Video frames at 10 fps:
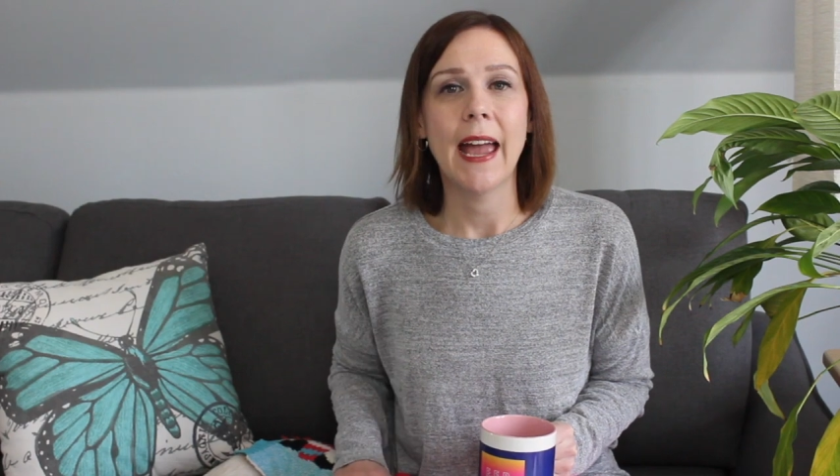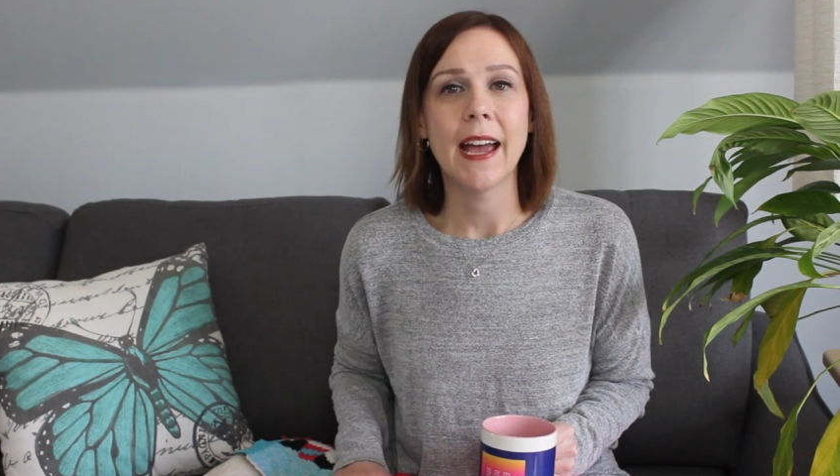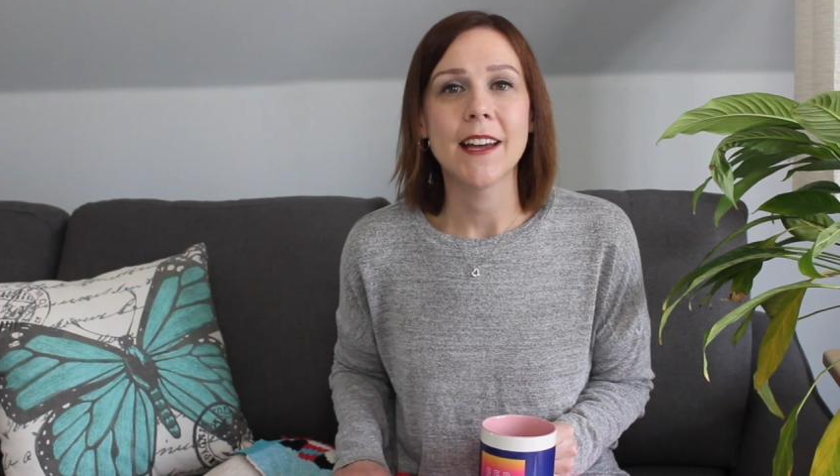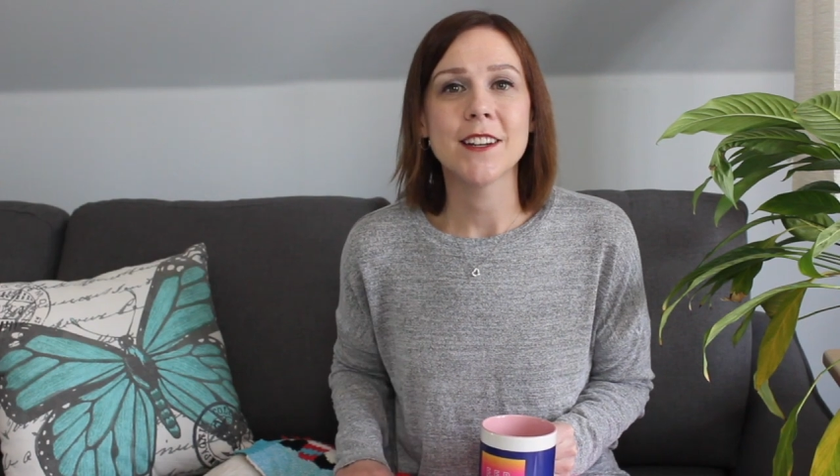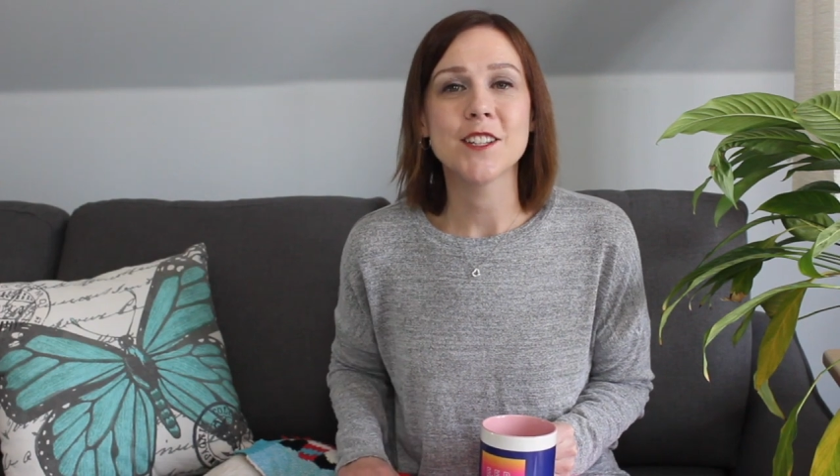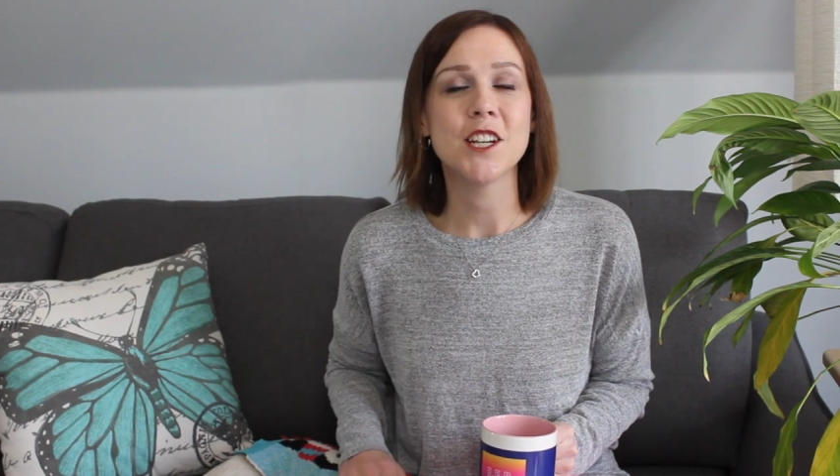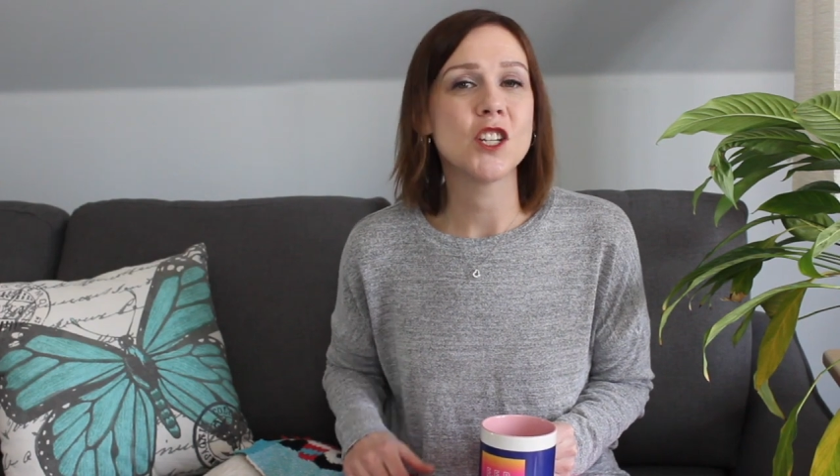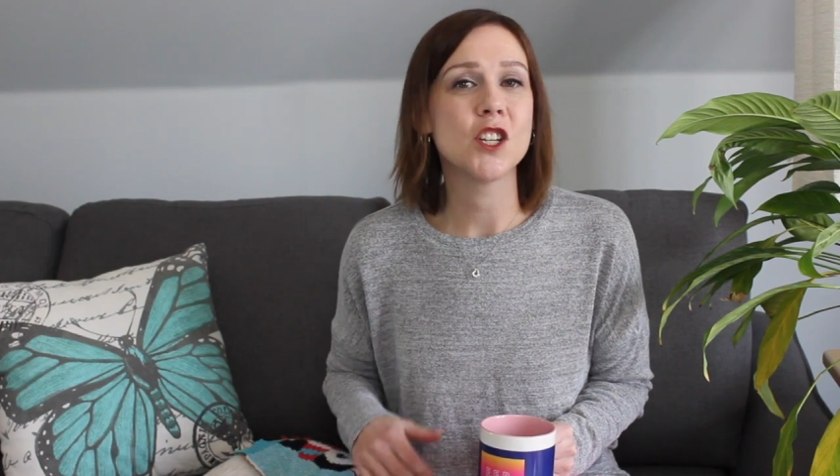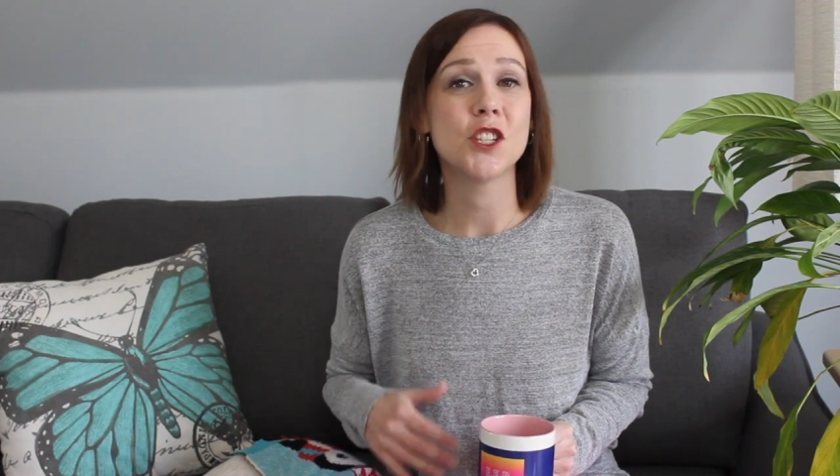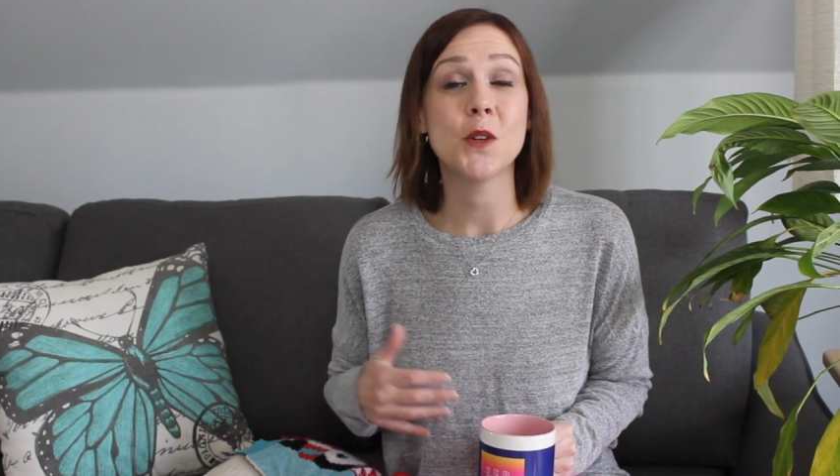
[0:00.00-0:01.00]
and
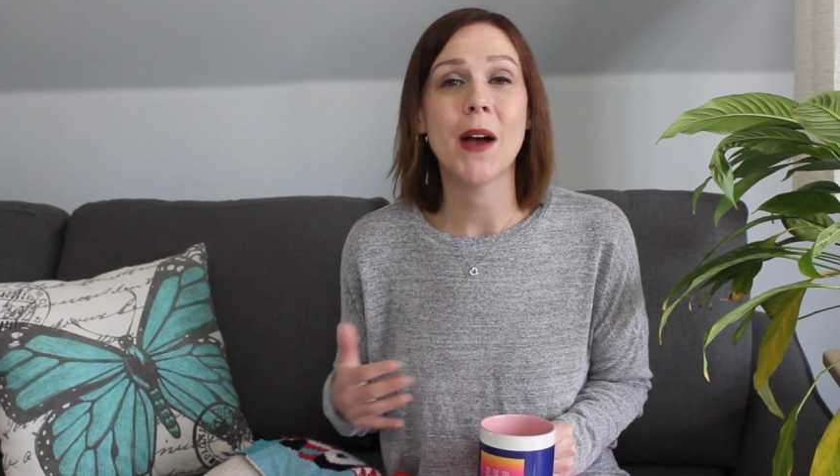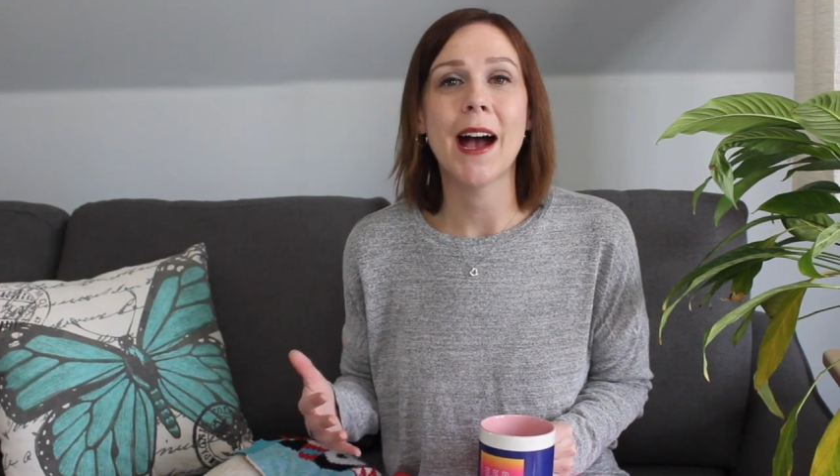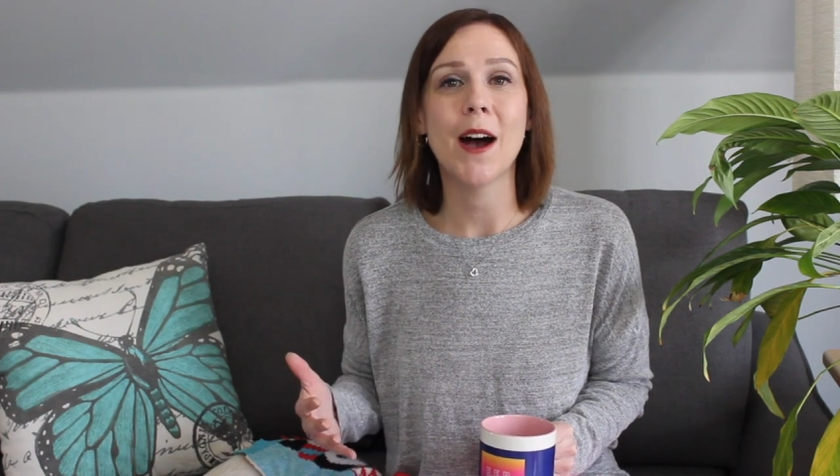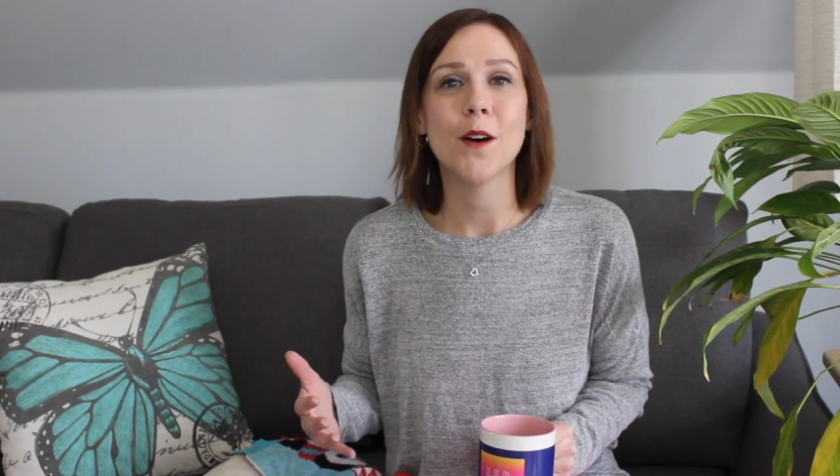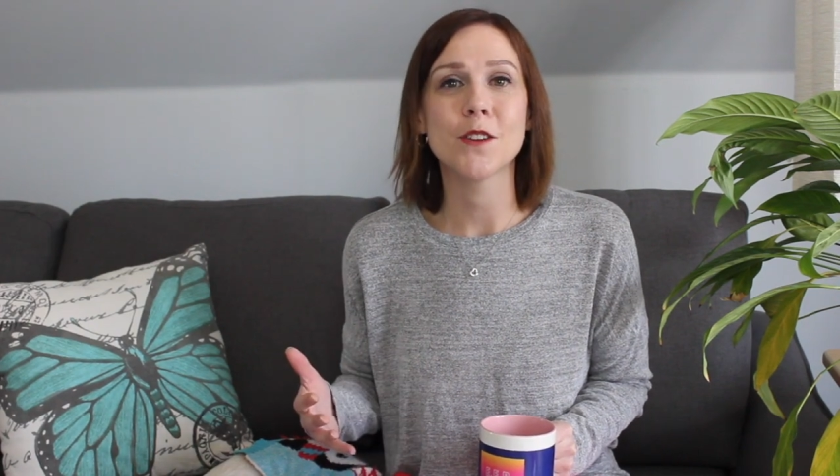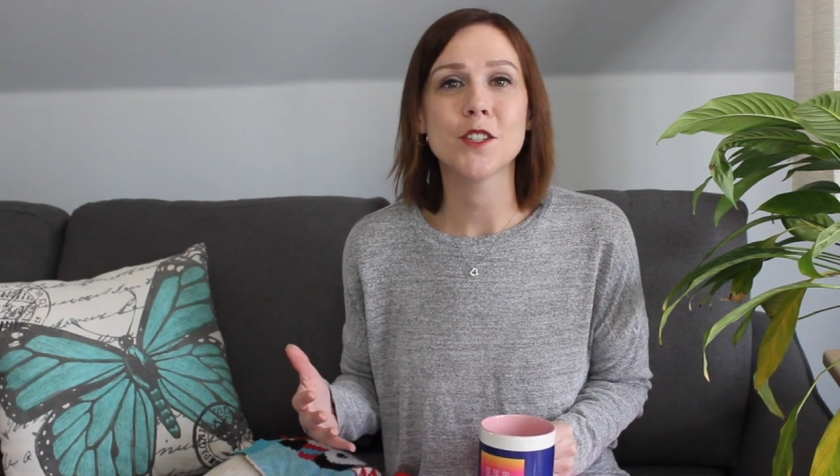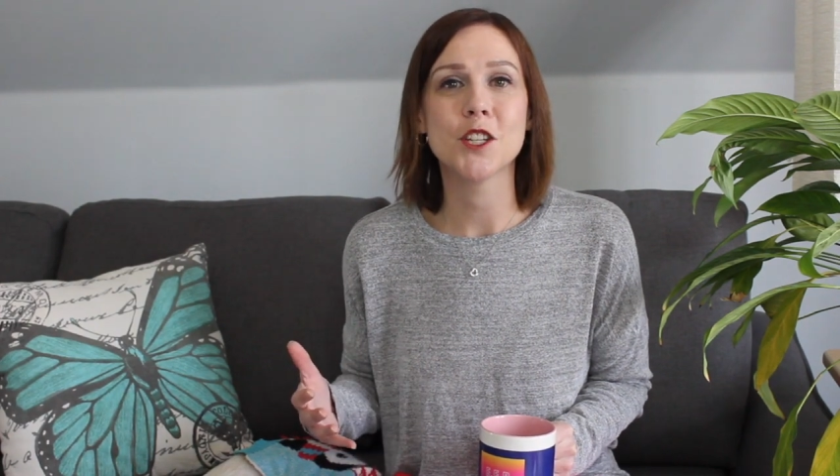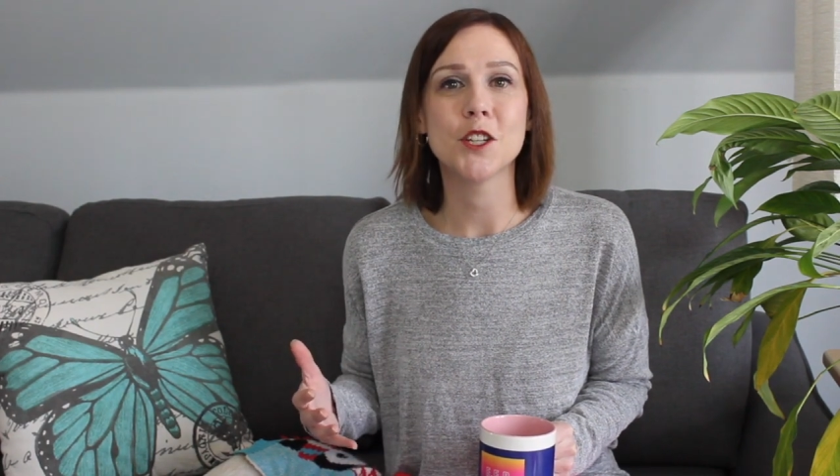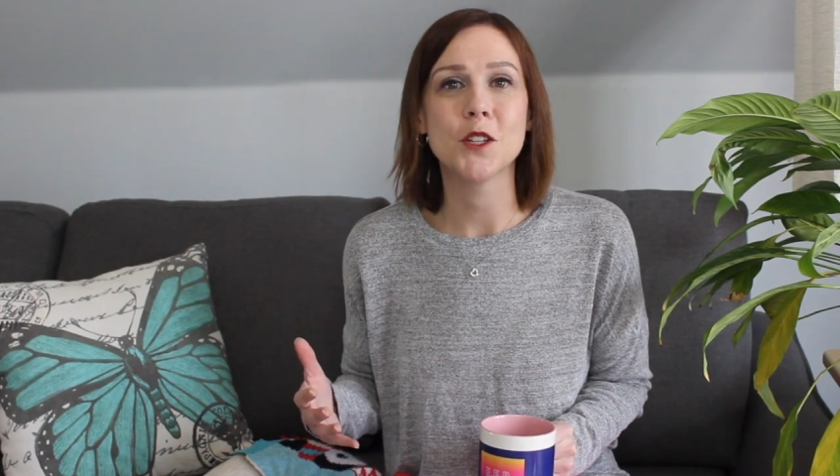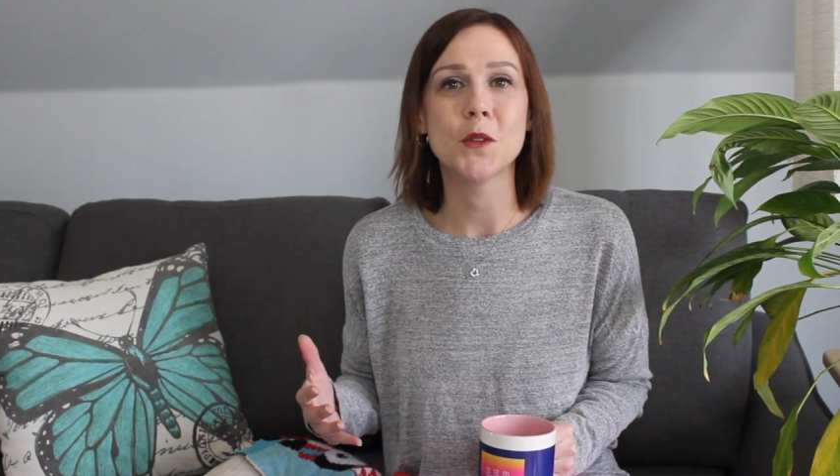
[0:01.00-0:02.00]
teaches you how
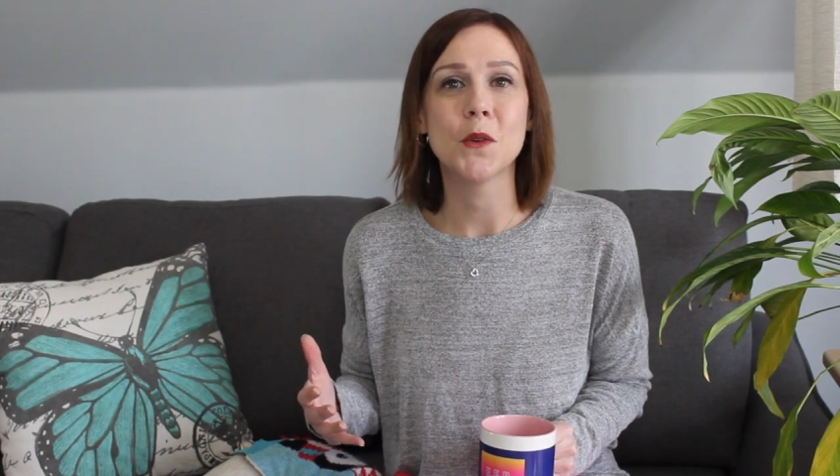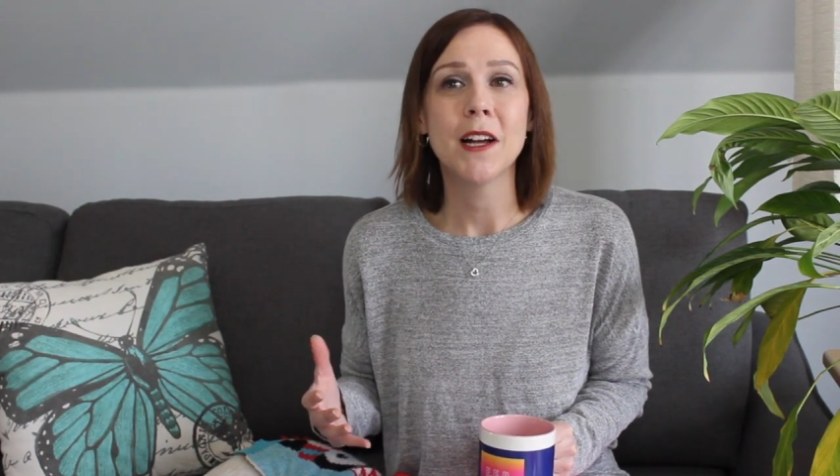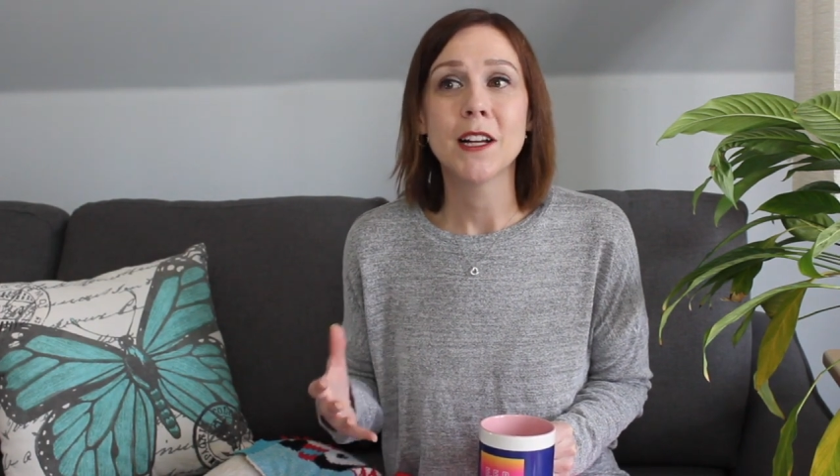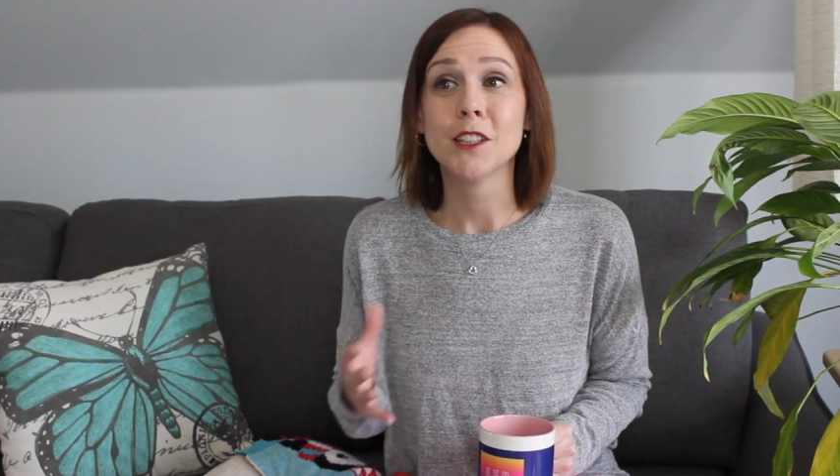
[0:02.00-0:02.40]
to